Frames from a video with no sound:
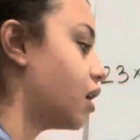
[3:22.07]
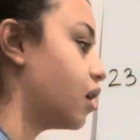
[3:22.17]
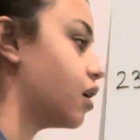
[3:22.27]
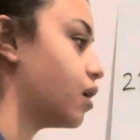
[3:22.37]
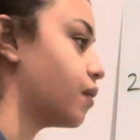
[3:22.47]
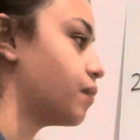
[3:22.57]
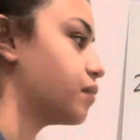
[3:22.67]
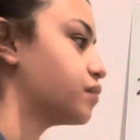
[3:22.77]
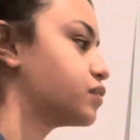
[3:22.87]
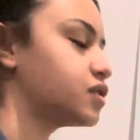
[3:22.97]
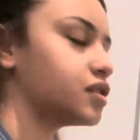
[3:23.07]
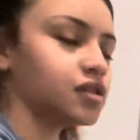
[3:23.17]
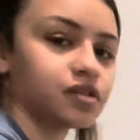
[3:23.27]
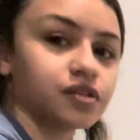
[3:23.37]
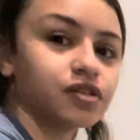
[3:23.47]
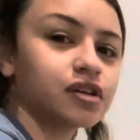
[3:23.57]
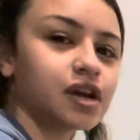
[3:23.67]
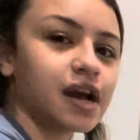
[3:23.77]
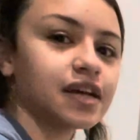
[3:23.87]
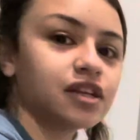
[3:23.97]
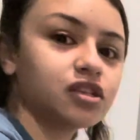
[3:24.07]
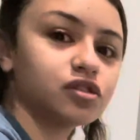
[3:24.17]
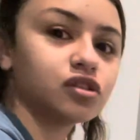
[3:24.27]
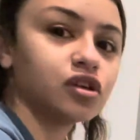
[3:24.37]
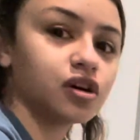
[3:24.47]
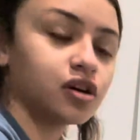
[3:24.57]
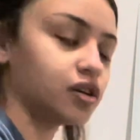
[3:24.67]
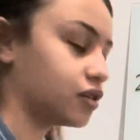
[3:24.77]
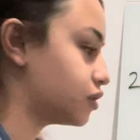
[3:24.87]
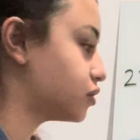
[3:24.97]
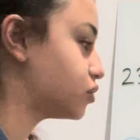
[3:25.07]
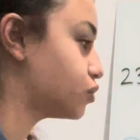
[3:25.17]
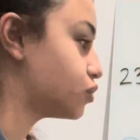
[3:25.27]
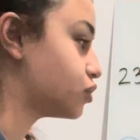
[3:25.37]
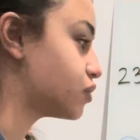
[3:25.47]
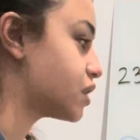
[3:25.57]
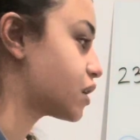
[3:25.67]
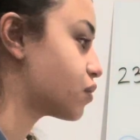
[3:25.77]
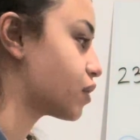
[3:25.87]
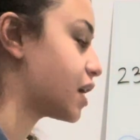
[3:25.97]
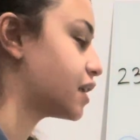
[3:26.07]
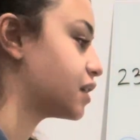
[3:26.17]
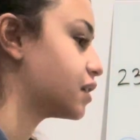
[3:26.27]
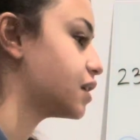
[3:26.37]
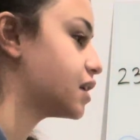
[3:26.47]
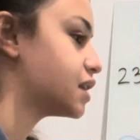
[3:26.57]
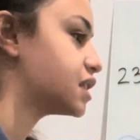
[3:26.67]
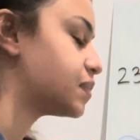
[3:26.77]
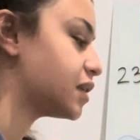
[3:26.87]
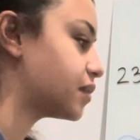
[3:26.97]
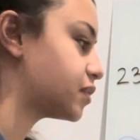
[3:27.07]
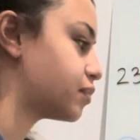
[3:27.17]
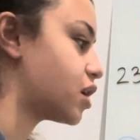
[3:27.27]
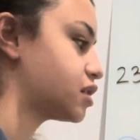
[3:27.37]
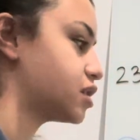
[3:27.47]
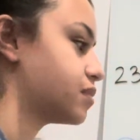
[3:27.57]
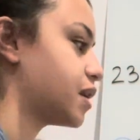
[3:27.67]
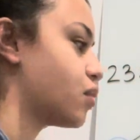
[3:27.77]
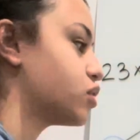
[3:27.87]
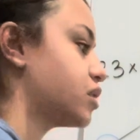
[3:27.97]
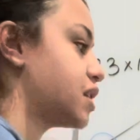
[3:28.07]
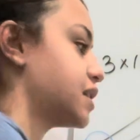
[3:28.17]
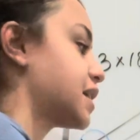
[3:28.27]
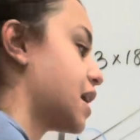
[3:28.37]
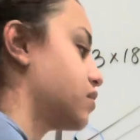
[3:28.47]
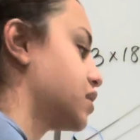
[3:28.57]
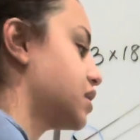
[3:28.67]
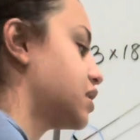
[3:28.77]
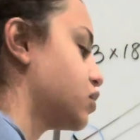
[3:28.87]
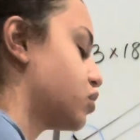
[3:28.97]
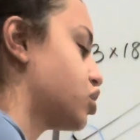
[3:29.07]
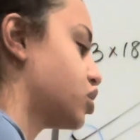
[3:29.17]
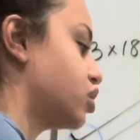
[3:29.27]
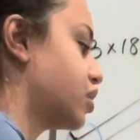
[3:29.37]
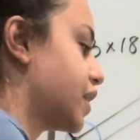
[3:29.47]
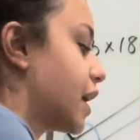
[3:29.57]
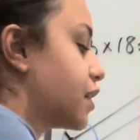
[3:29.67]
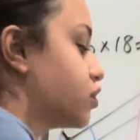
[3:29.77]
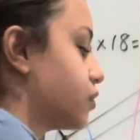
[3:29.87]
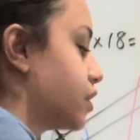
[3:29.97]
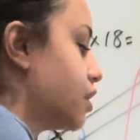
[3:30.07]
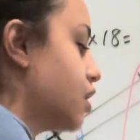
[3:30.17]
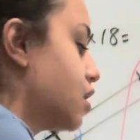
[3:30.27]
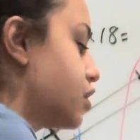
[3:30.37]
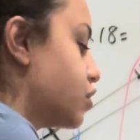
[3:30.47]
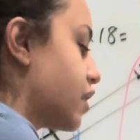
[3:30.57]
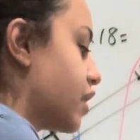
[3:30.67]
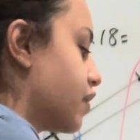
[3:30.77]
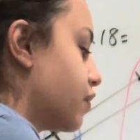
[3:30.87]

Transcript: to kind of do a trick or kind of speed up the process. But I want you guys to count it since we're just learning how to do it. So we have